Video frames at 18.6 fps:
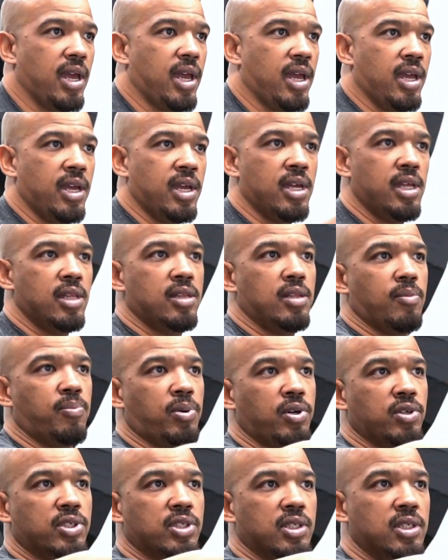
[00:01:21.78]
and the
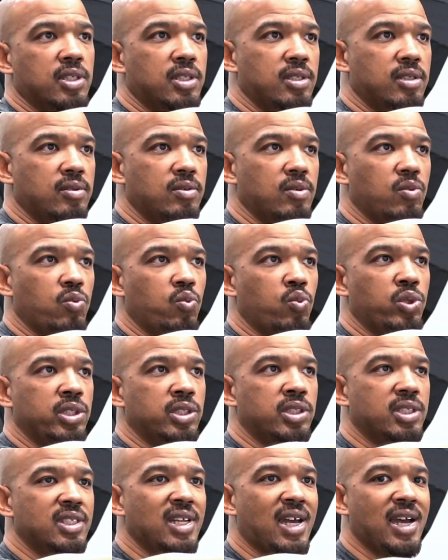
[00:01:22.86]
person
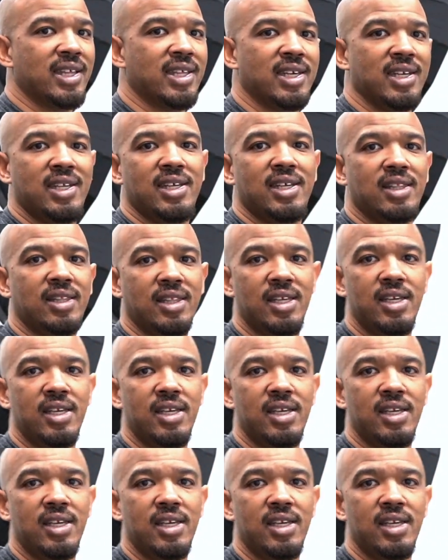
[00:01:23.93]
was not getting